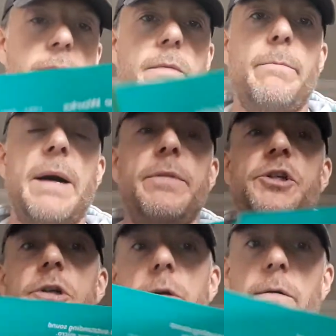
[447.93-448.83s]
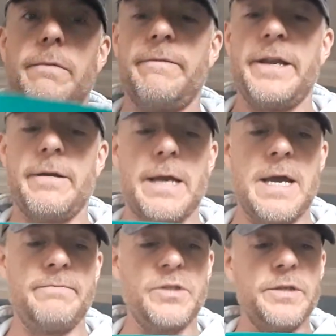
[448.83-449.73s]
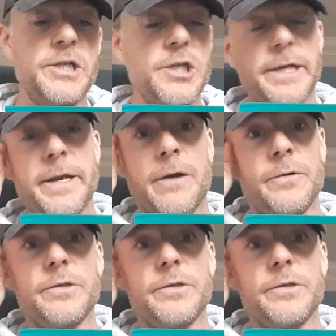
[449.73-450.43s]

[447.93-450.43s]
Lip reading: publisher of video games, initially known